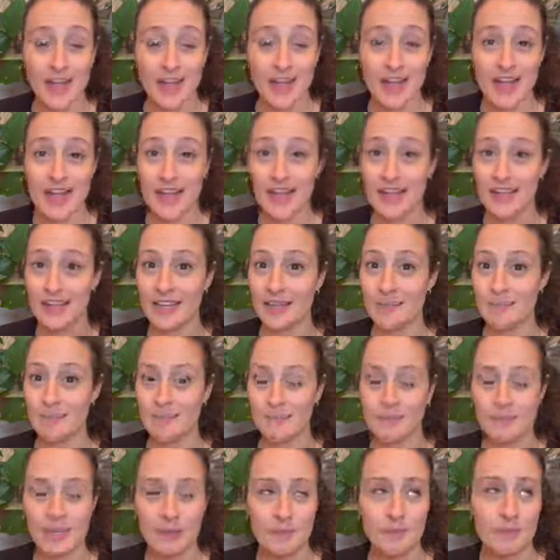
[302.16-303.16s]
I
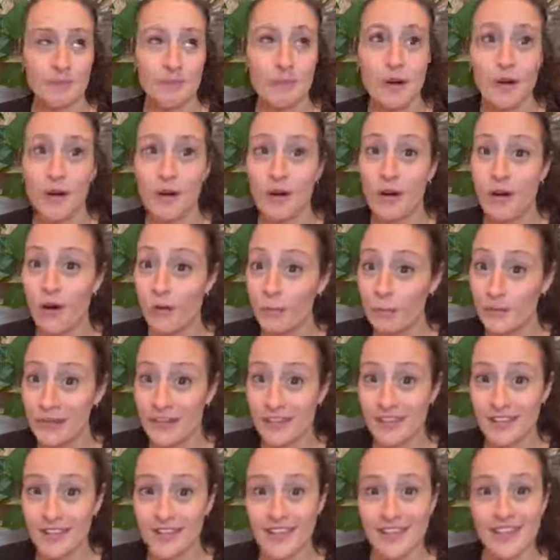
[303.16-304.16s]
am
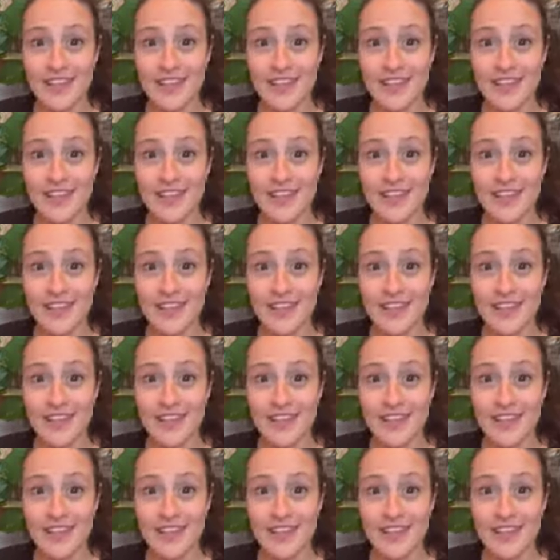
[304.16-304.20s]
hoping